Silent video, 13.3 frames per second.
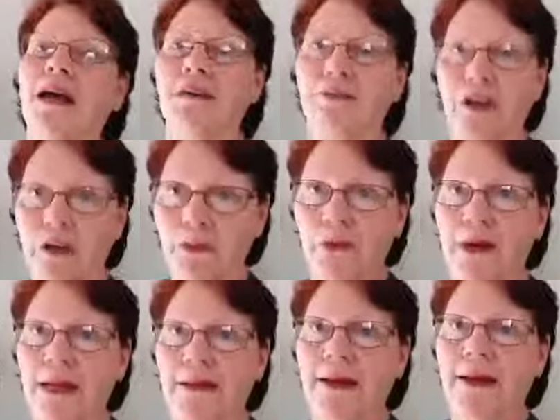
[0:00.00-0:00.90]
If you're
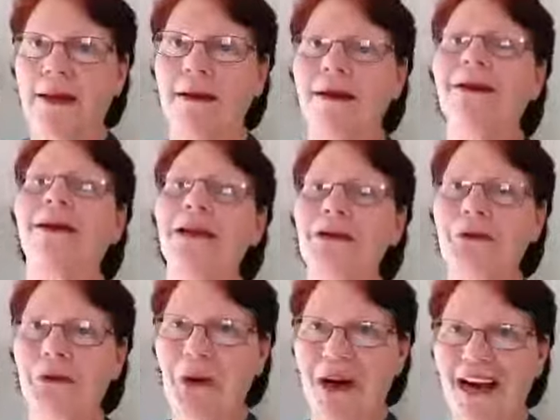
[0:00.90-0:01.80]
breathing,
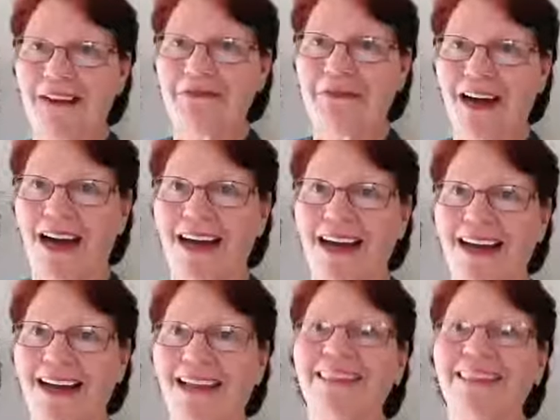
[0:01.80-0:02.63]
you qualify.